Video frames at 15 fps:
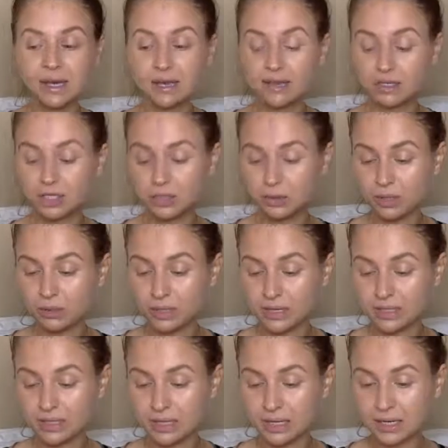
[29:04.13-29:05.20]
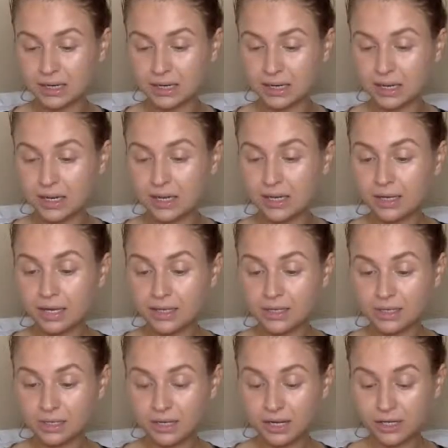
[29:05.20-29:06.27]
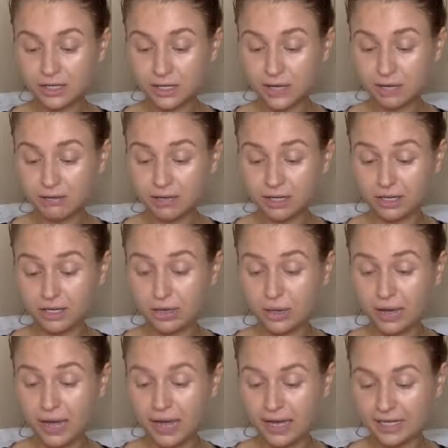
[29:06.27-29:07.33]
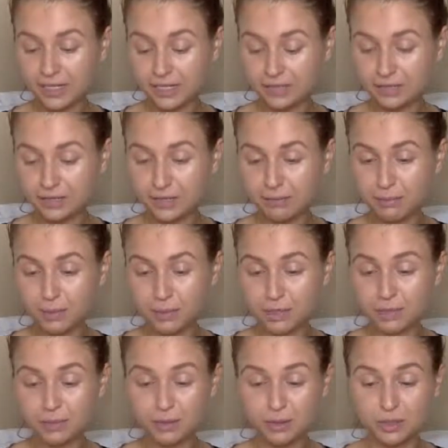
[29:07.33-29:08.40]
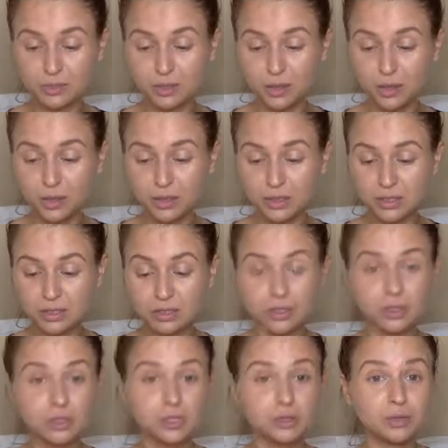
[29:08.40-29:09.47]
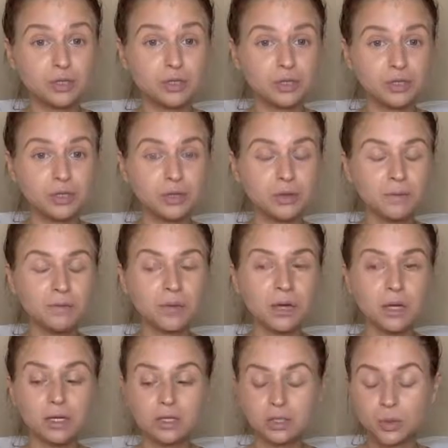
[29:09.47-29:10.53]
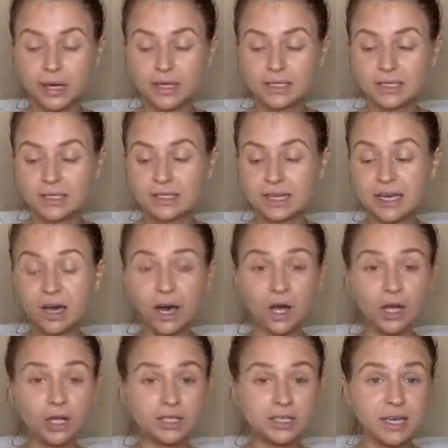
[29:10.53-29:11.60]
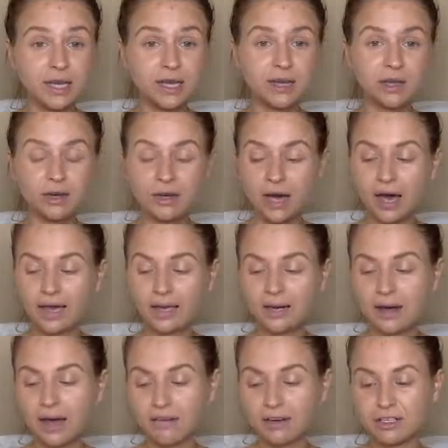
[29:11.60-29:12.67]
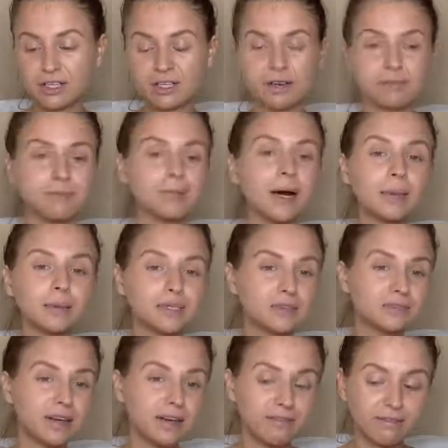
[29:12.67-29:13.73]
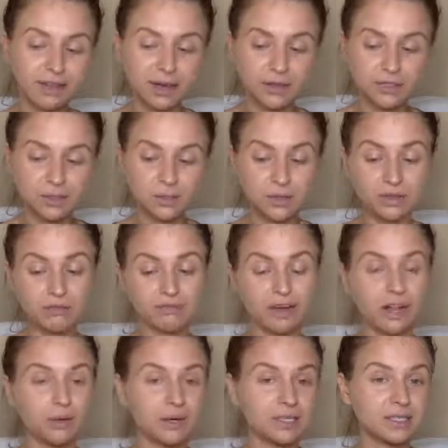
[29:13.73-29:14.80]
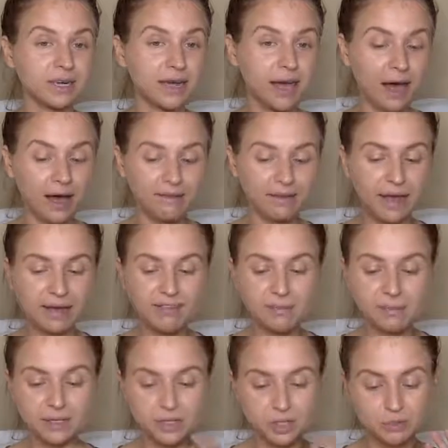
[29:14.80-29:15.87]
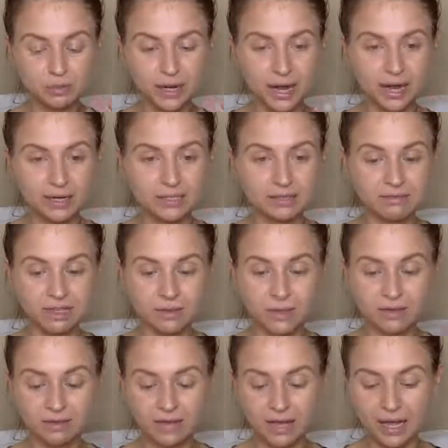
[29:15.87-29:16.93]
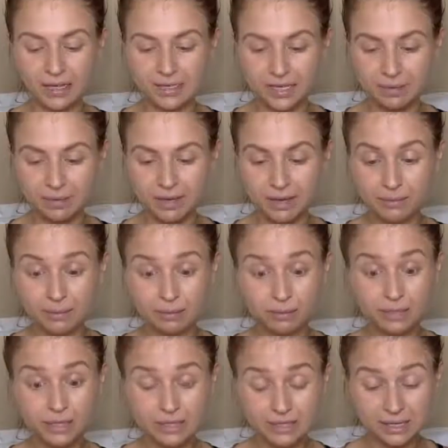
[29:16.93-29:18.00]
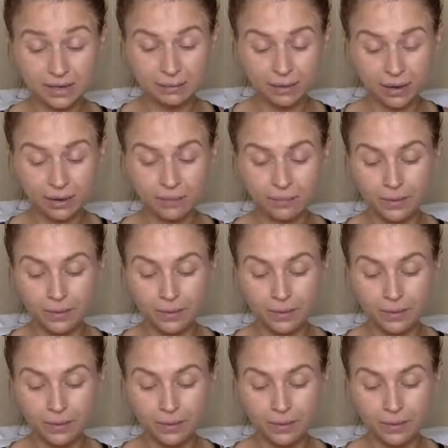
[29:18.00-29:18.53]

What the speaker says: And then doing what I did yesterday, just kind of a hands-free post, do twice a day, all day. I get an average up to 5,000 with the followers that I have. I haven't been super active. That's why I have a class coming up I'm really excited about.